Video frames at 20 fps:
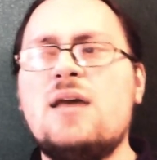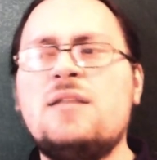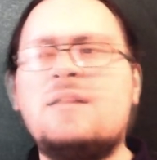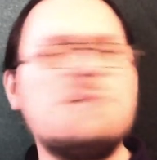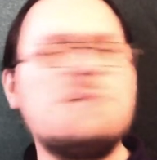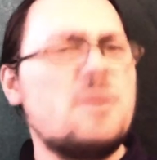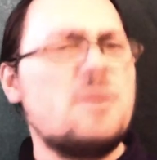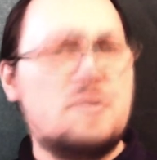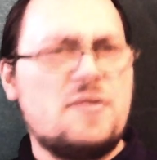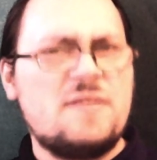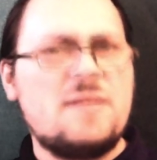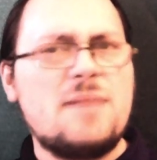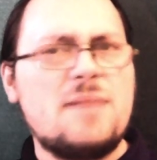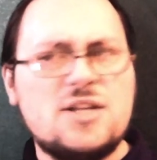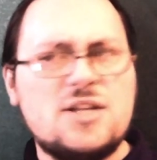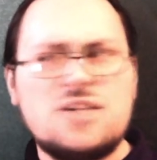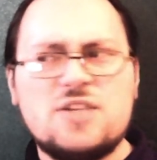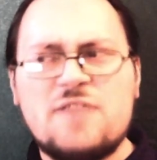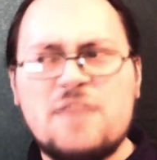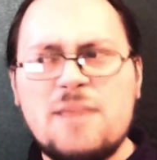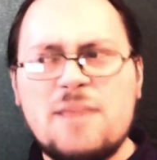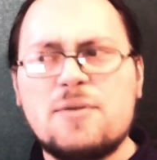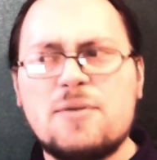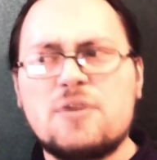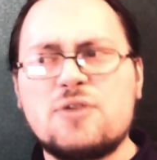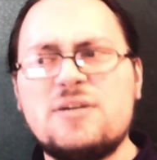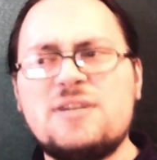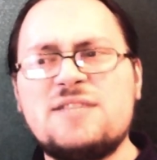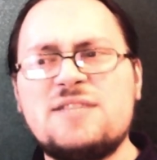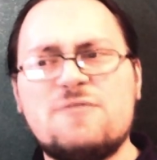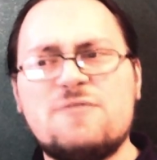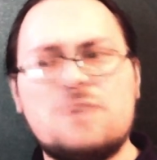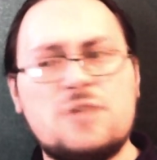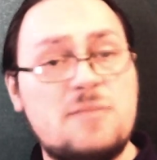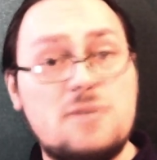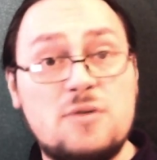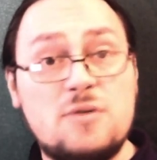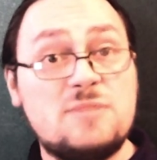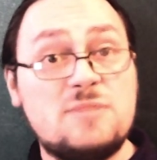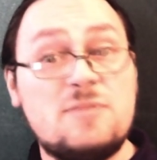They're both a bunch of hypocrites for
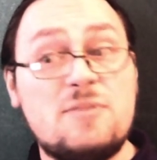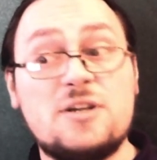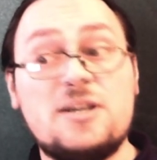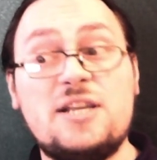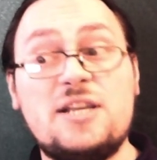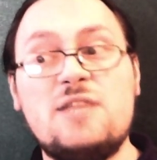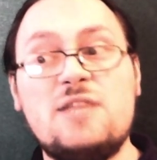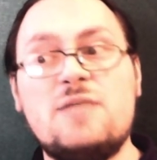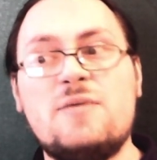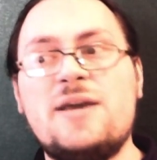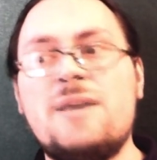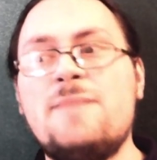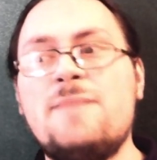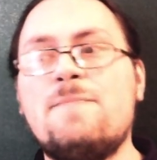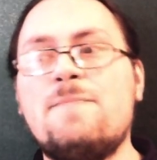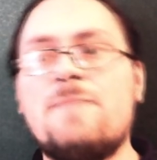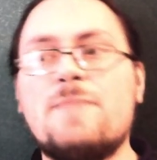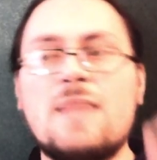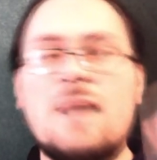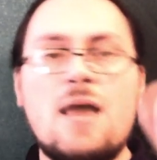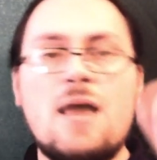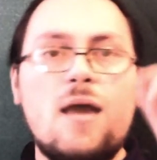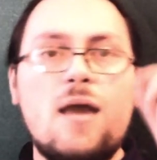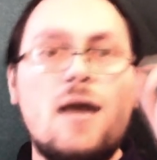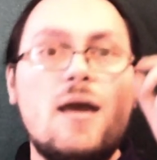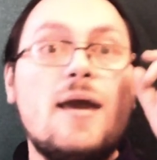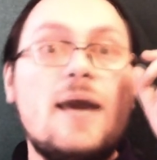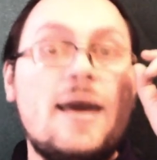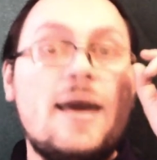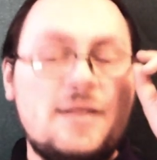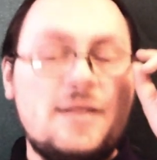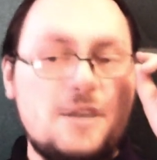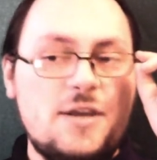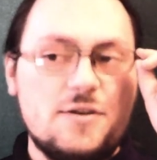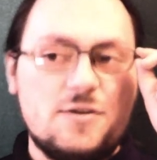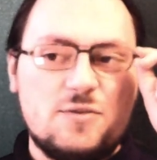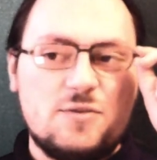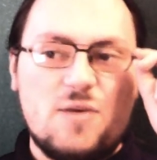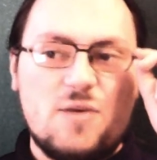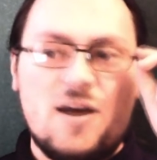the most part anyway. And
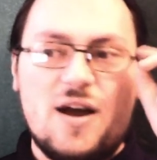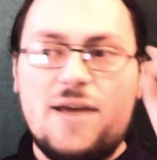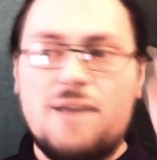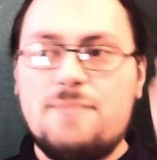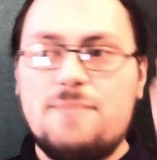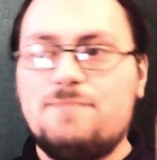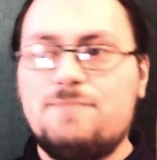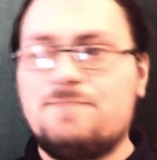here's why.